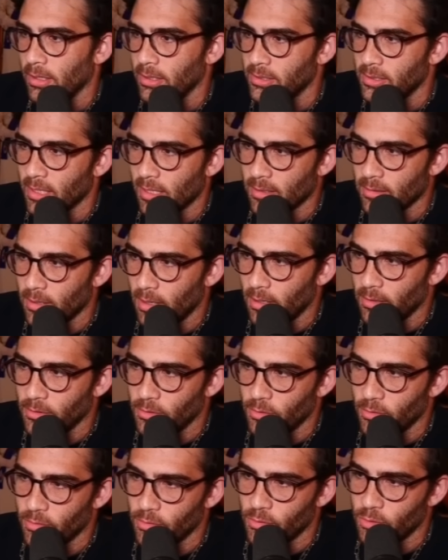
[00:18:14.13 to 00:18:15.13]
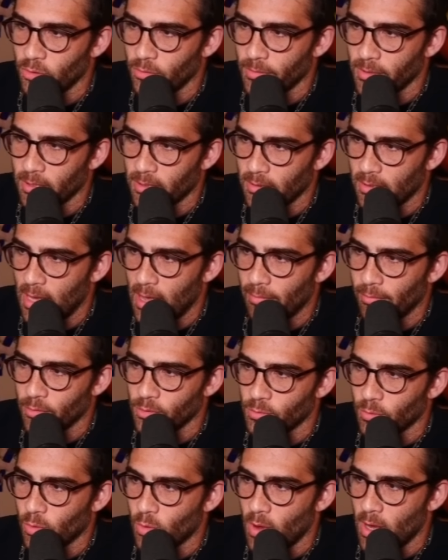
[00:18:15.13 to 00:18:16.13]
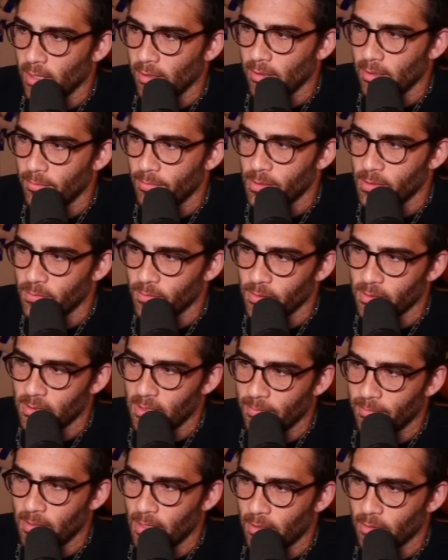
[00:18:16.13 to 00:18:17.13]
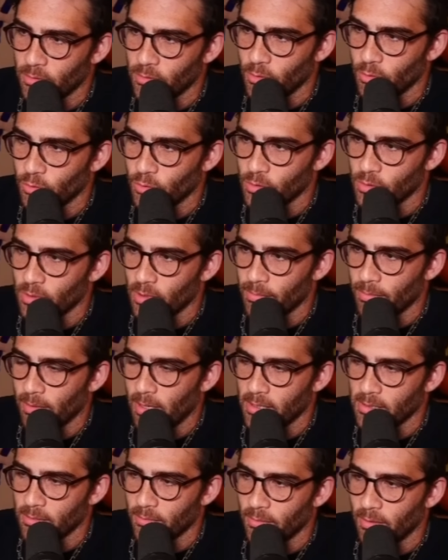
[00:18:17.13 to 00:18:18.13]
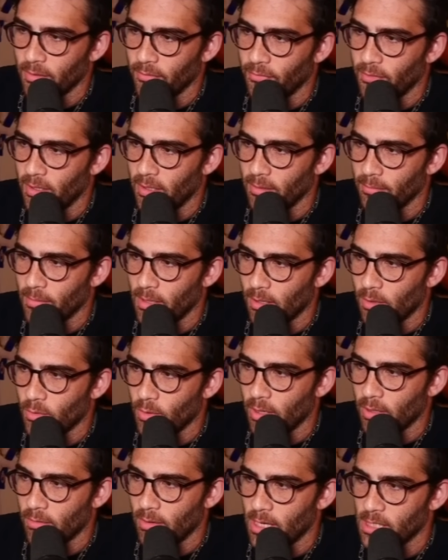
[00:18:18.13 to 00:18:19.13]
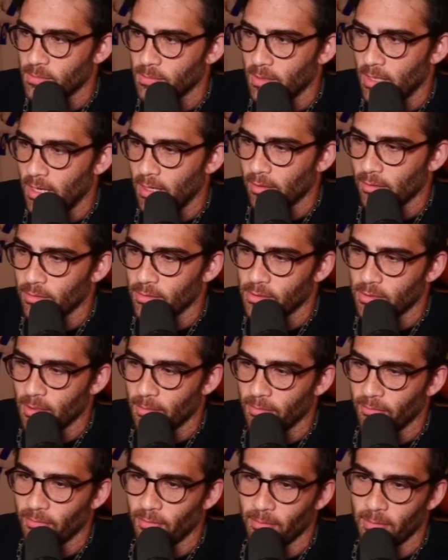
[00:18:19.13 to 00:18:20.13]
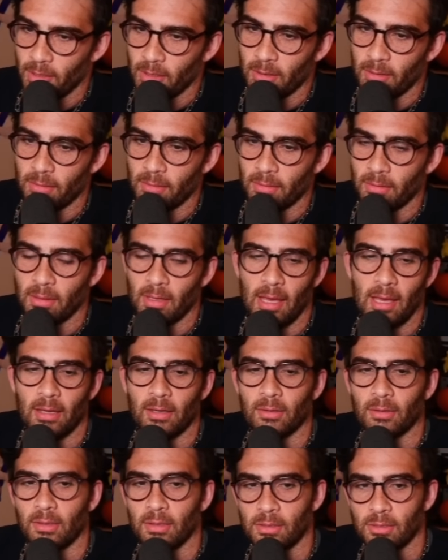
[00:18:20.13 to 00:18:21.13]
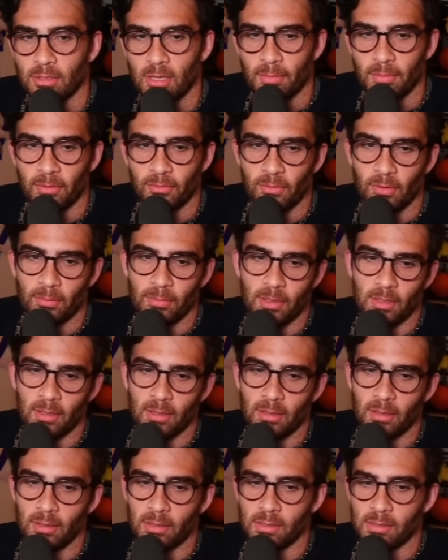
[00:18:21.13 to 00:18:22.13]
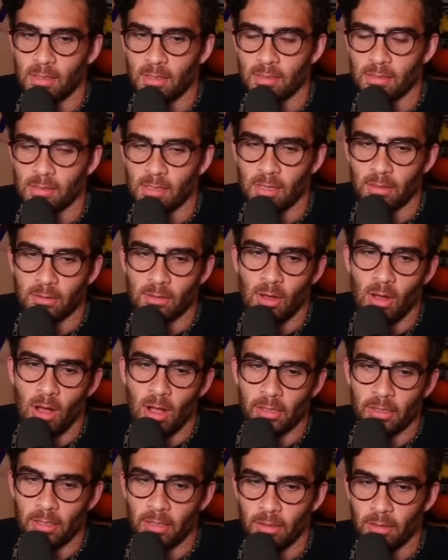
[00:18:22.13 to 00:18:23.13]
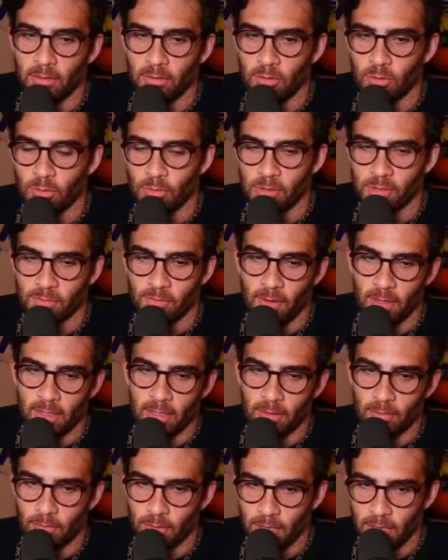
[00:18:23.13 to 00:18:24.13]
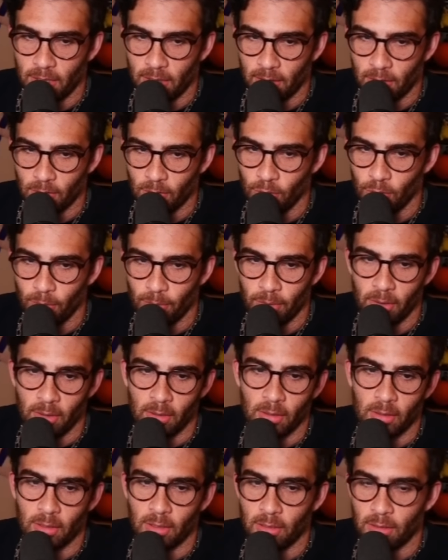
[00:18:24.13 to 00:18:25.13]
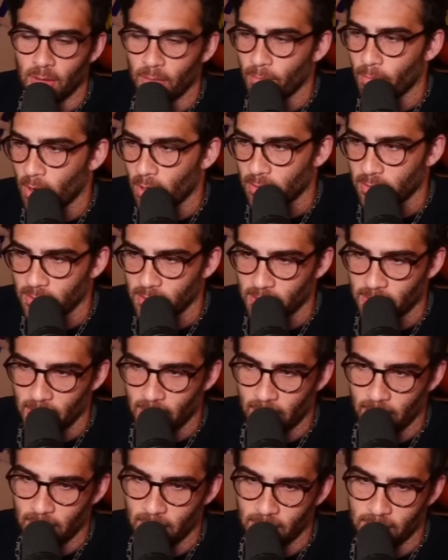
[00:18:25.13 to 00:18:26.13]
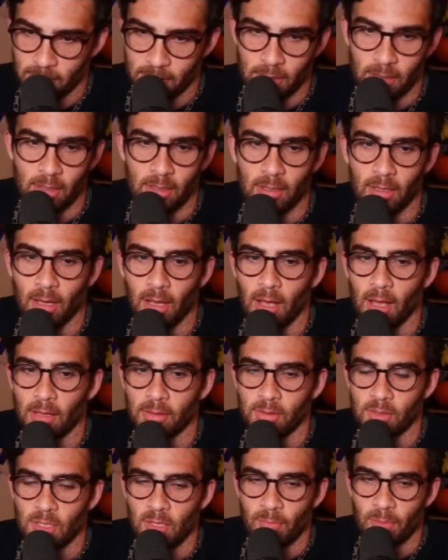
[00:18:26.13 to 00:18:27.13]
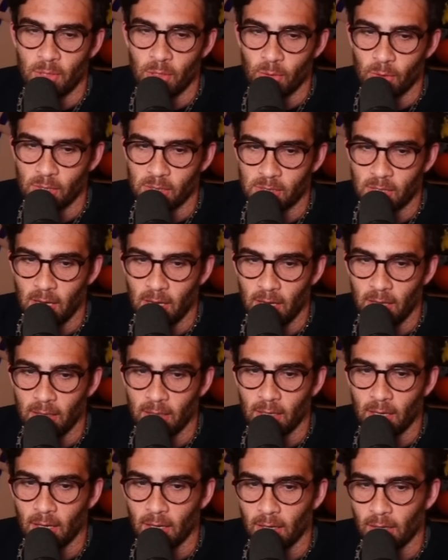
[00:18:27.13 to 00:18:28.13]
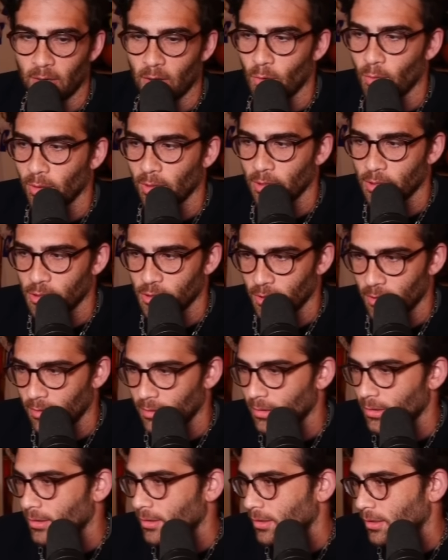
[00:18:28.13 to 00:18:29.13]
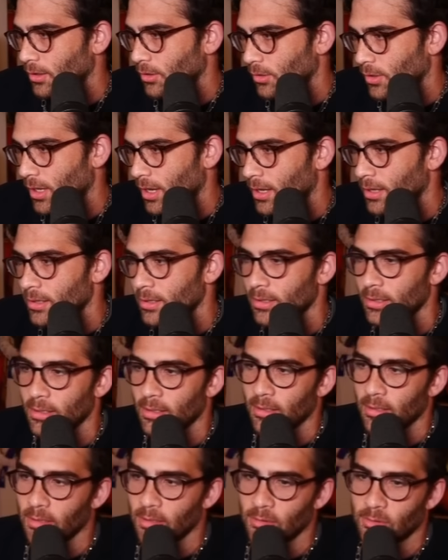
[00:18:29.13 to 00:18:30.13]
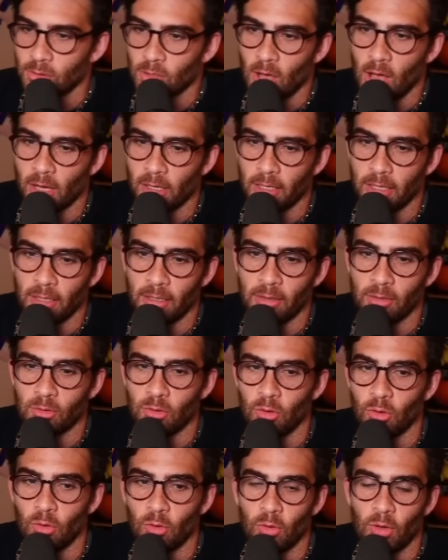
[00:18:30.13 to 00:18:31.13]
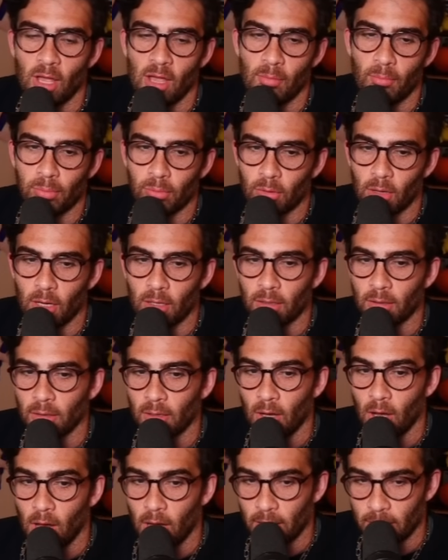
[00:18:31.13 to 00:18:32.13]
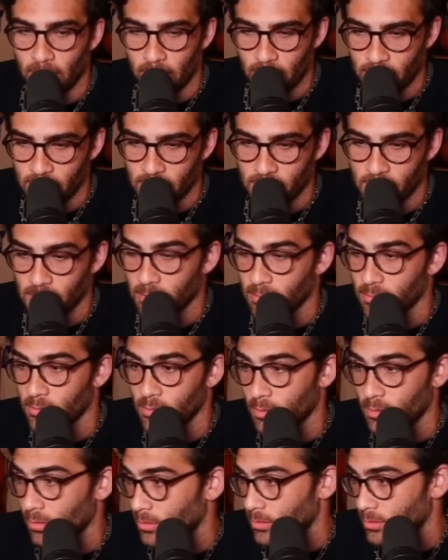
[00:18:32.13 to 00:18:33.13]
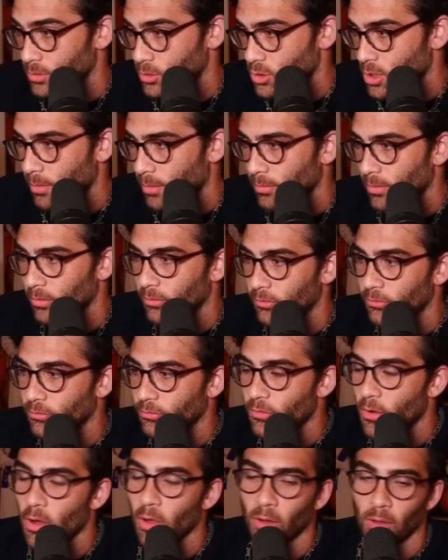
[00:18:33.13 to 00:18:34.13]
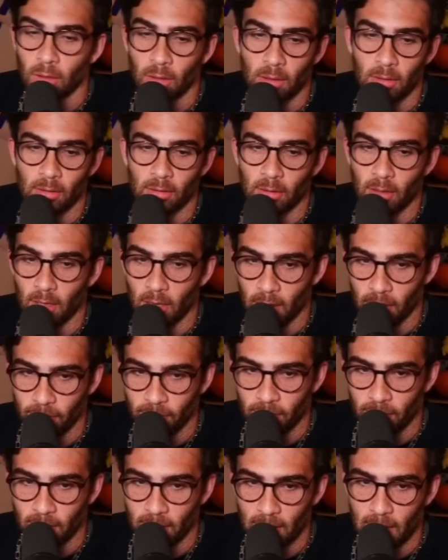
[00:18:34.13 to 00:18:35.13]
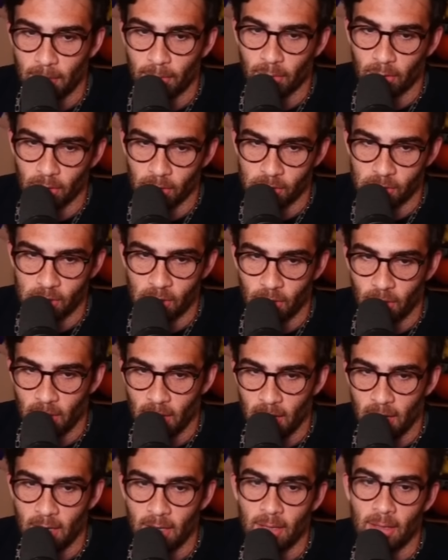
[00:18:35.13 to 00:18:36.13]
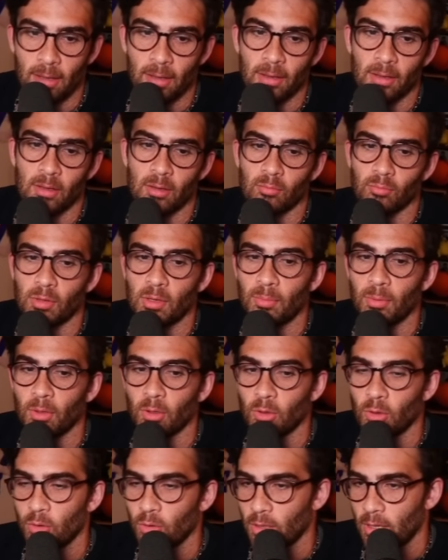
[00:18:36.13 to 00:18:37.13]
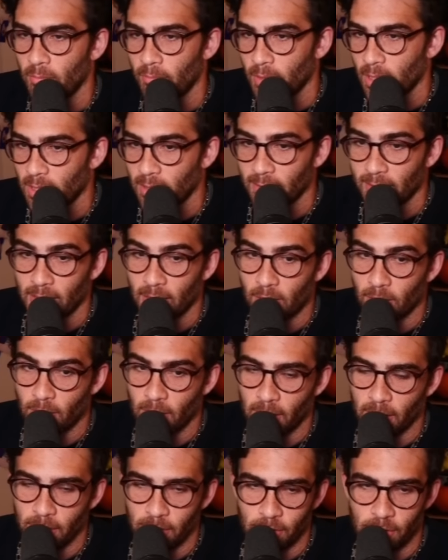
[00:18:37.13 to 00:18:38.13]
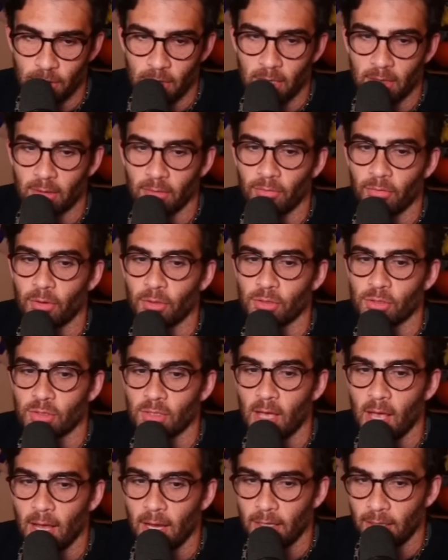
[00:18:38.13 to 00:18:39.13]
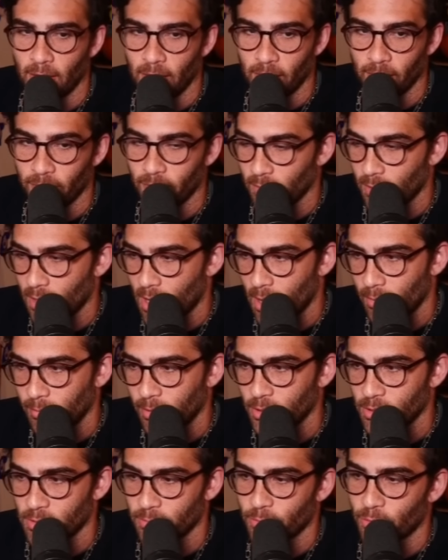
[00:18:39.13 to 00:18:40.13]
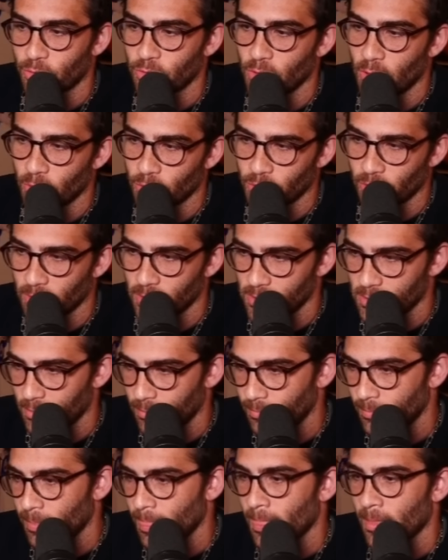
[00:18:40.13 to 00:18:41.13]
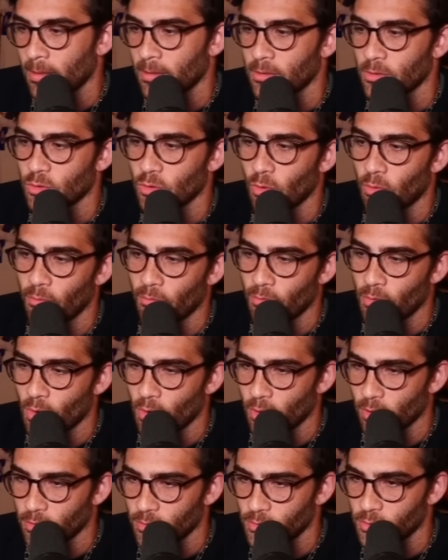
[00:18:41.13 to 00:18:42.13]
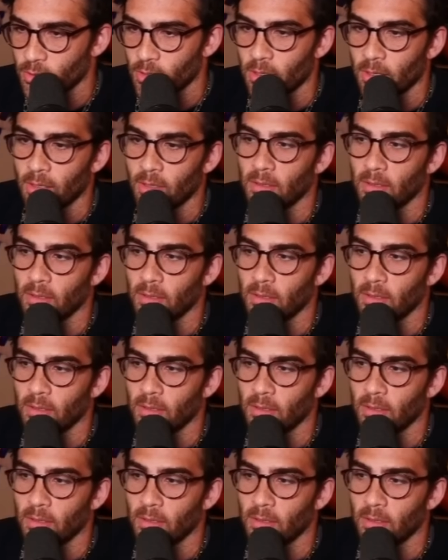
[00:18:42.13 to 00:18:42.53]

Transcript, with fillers: Is Second Thought dude assuming that the capitalists would quietly and peacefully step down in a socialist uprising without a fight? I'm not quite grasping the angle he's coming from here. The angle that he's coming from here is that he's not talking to his fucking reading group in the Marxist-Leninist CPUSA coalition, okay? He's talking to a broader audience, some full of liberals, okay? People who immediately cringe at the first sign of communism or socialism. So, of course...